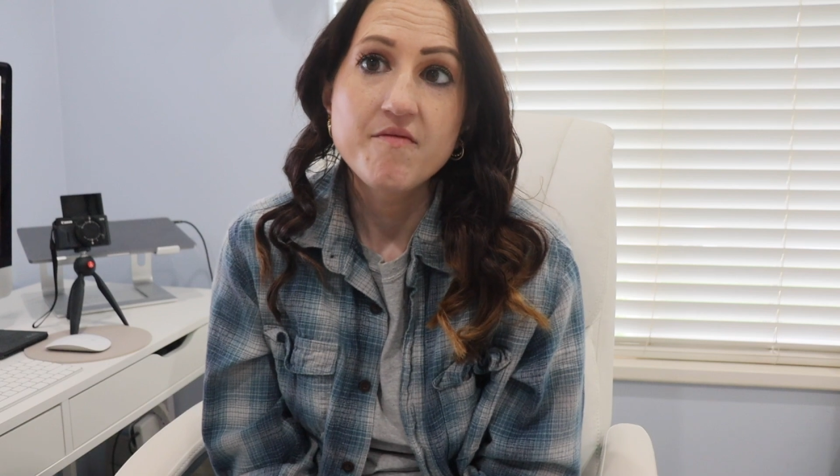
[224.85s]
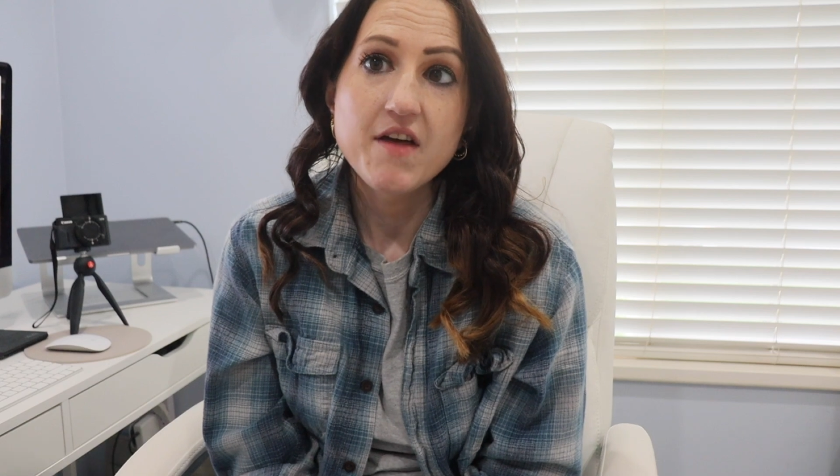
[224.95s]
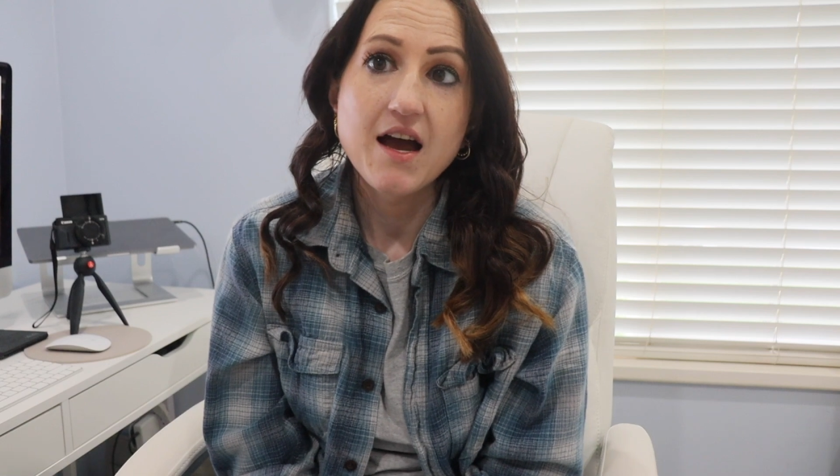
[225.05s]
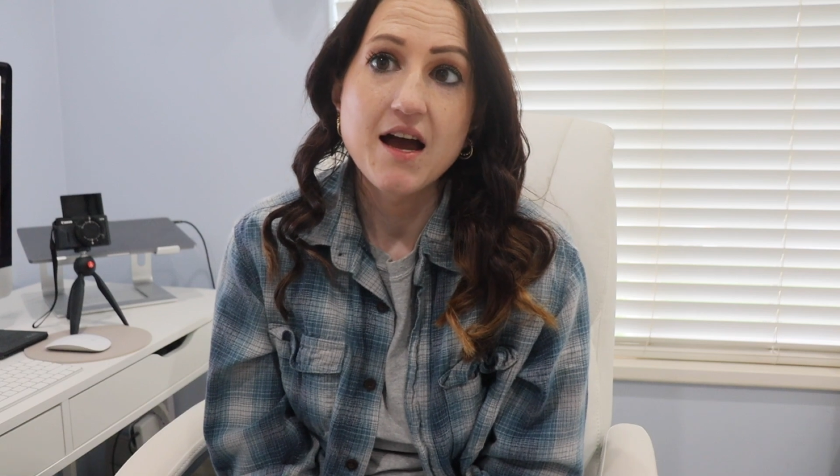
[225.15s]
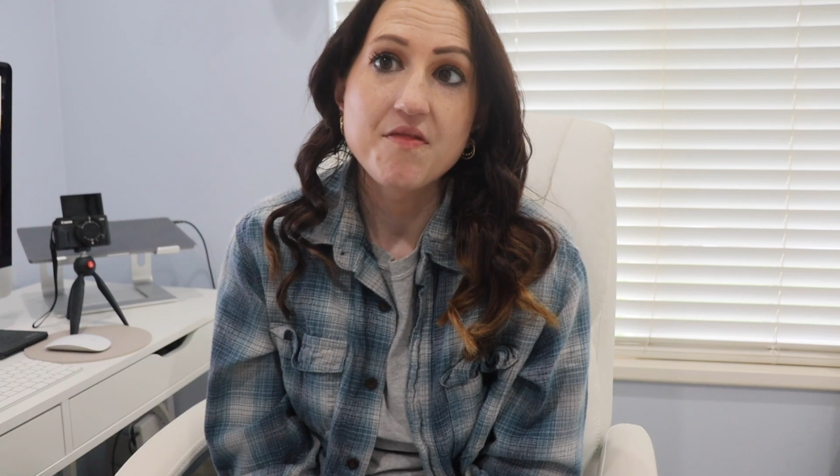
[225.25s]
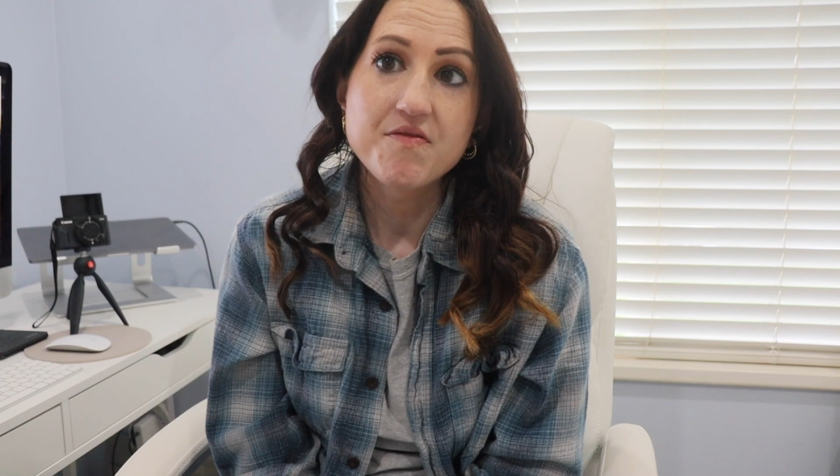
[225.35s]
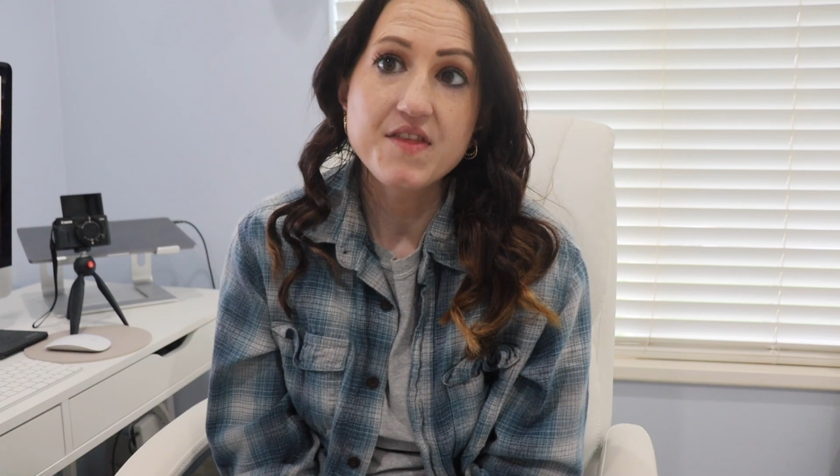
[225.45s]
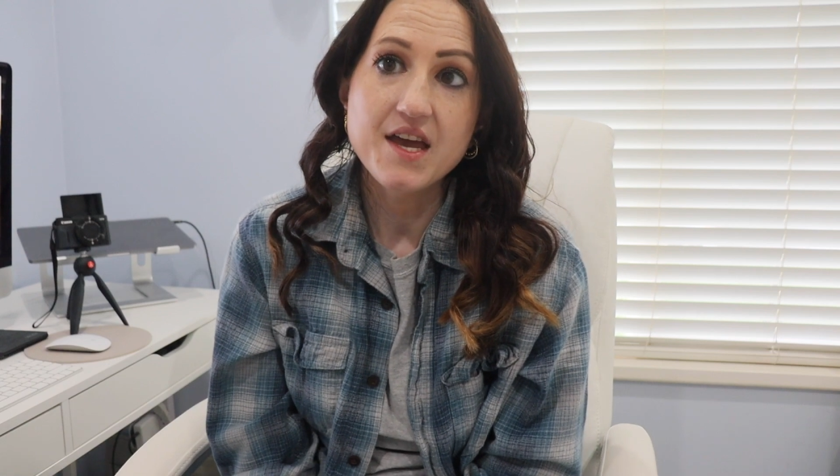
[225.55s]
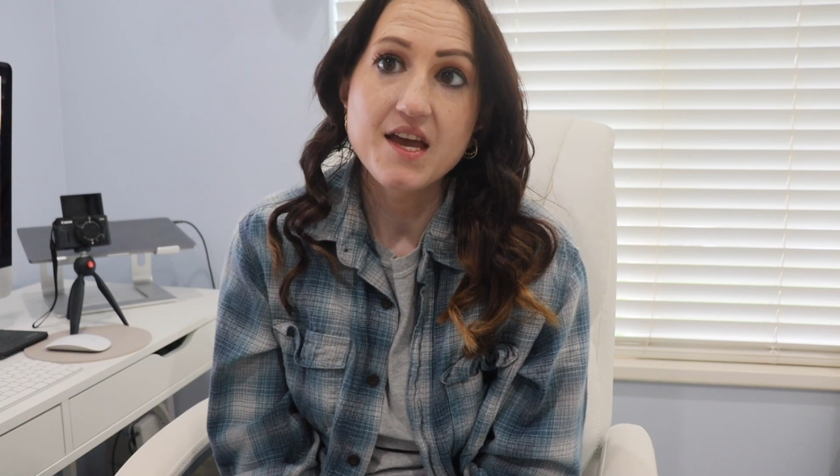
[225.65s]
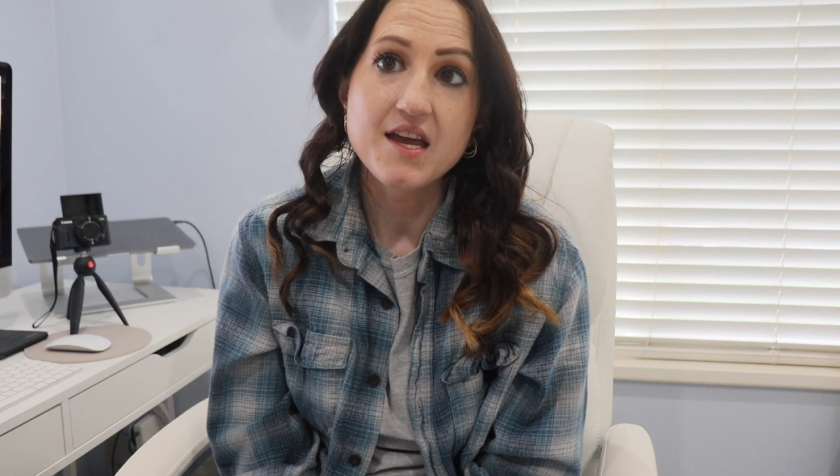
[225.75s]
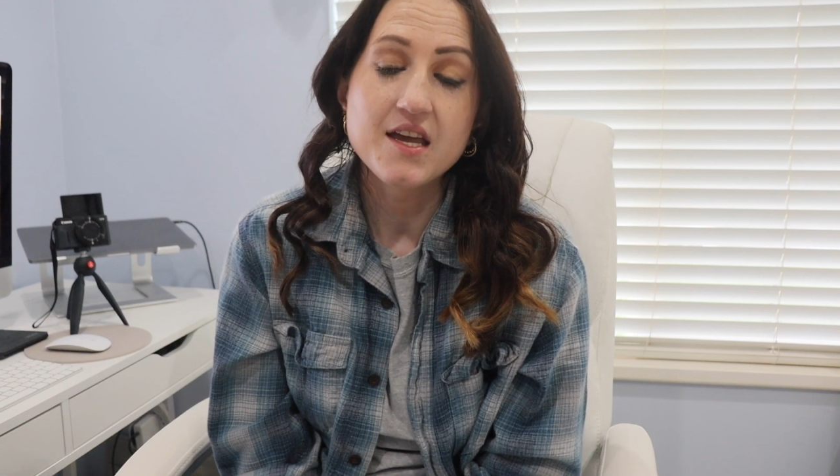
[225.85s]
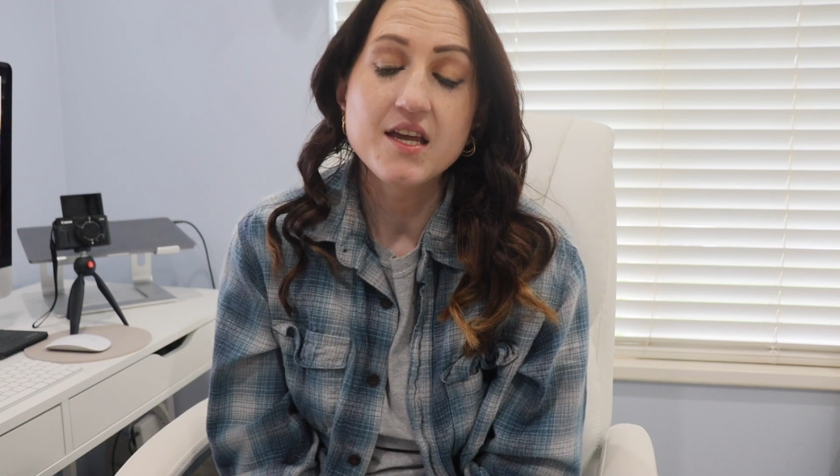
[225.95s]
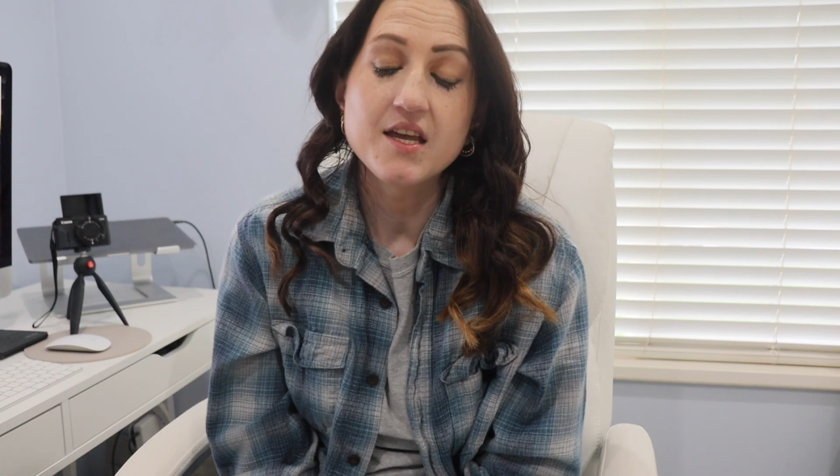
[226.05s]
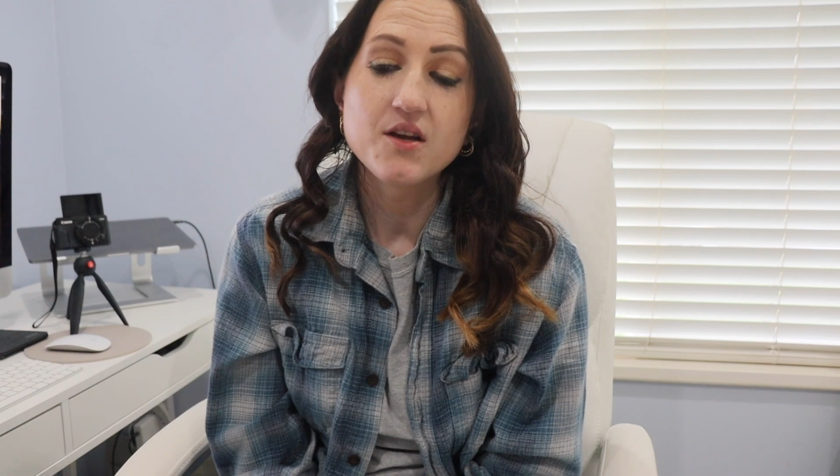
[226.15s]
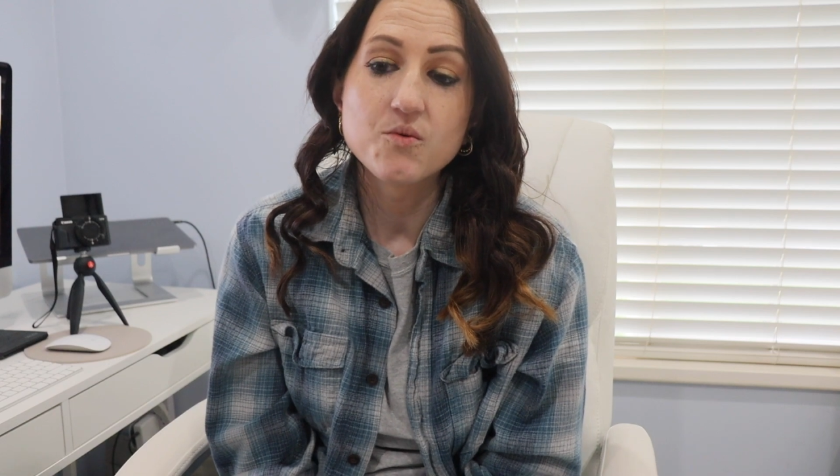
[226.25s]
that
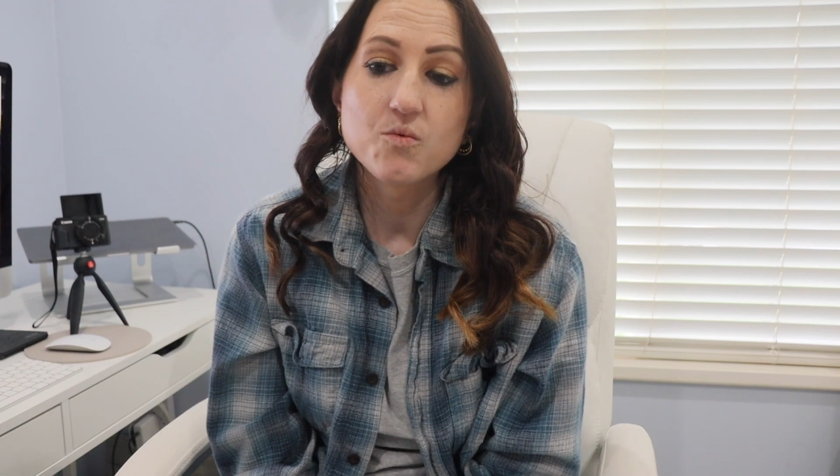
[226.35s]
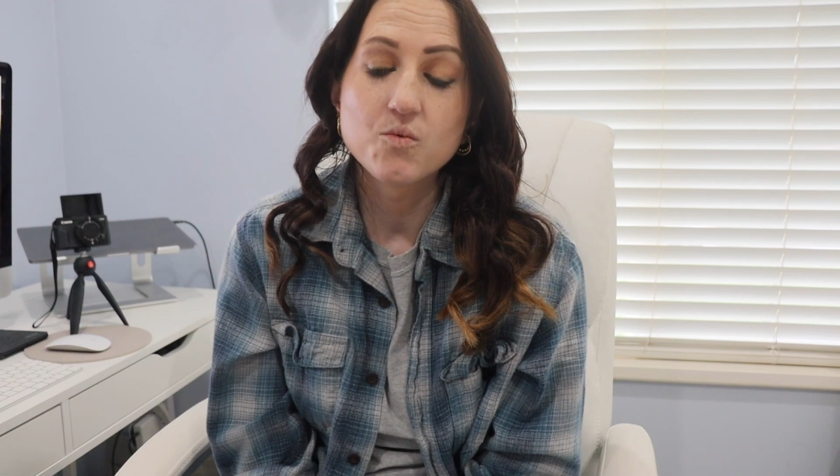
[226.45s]
they